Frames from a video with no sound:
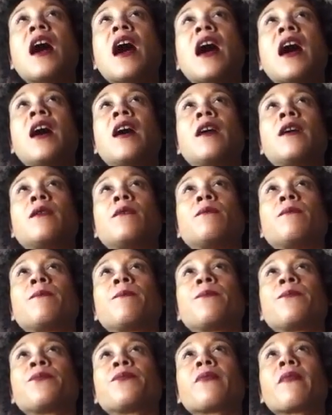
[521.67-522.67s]

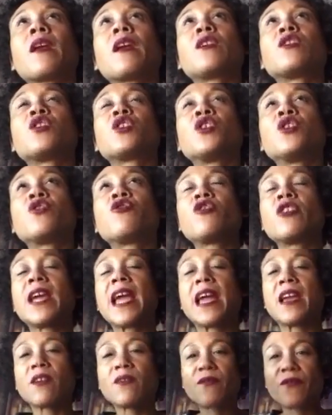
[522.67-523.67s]
to
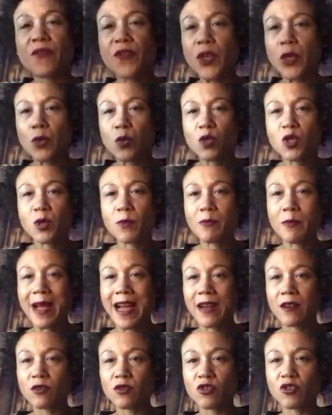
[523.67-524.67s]
create future
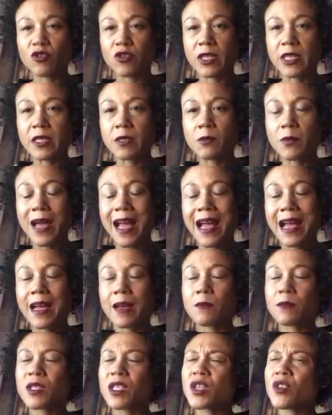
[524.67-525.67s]
boundaries,
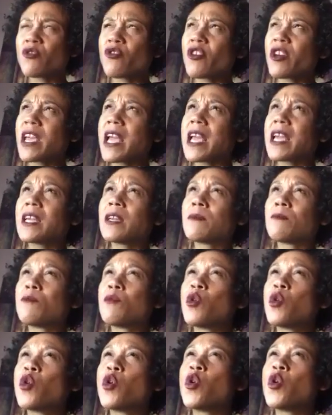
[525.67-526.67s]
perhaps, to create
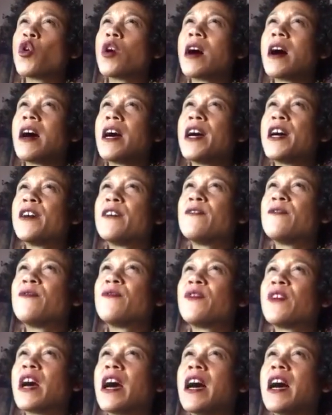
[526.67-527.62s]
more of